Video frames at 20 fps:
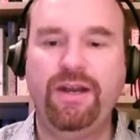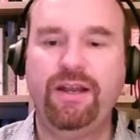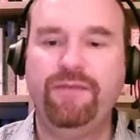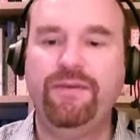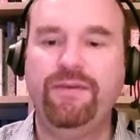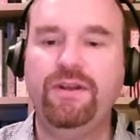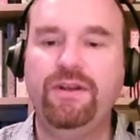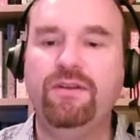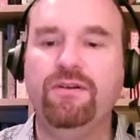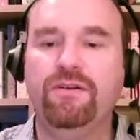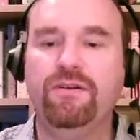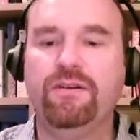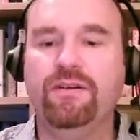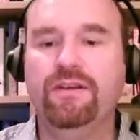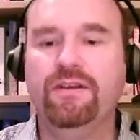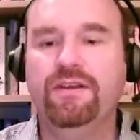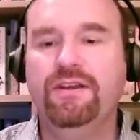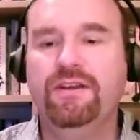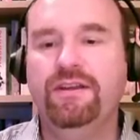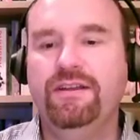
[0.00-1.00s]
if you look,
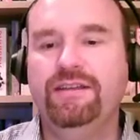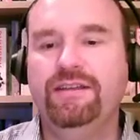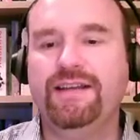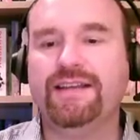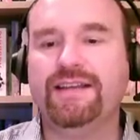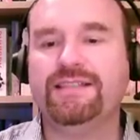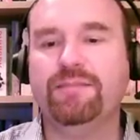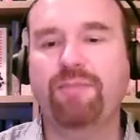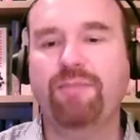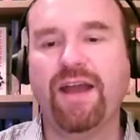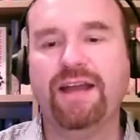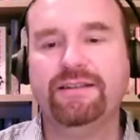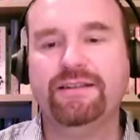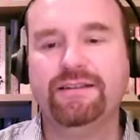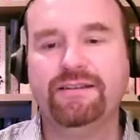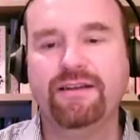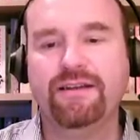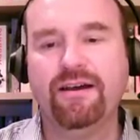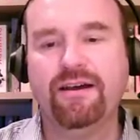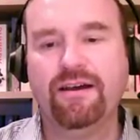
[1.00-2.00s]
that's a bad
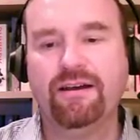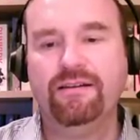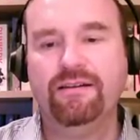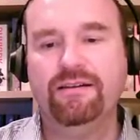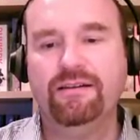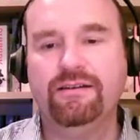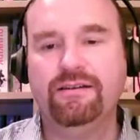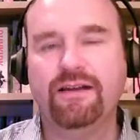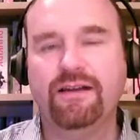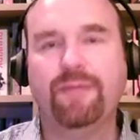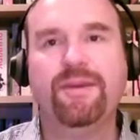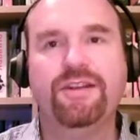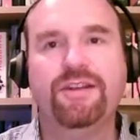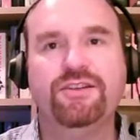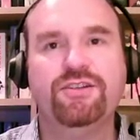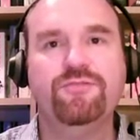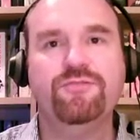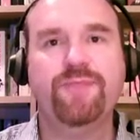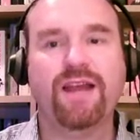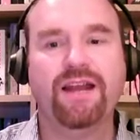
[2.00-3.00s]
start. I mean,
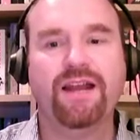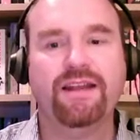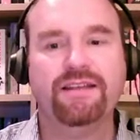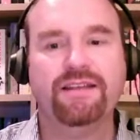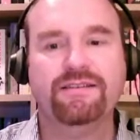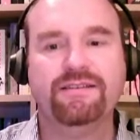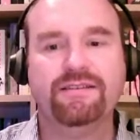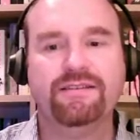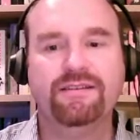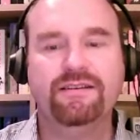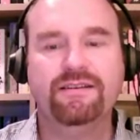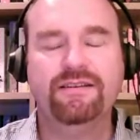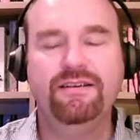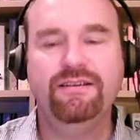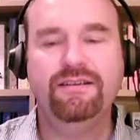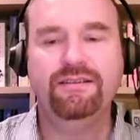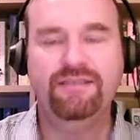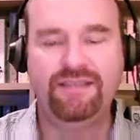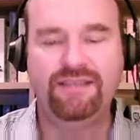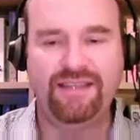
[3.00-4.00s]
2 planets.
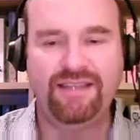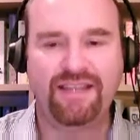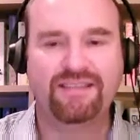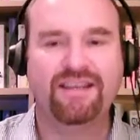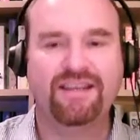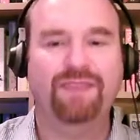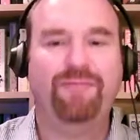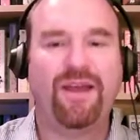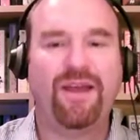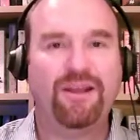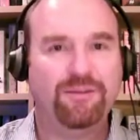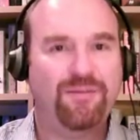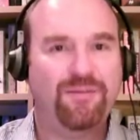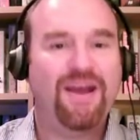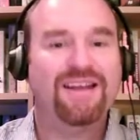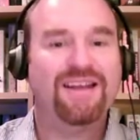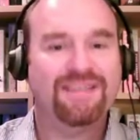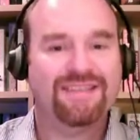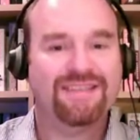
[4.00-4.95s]
That's about as bad as it's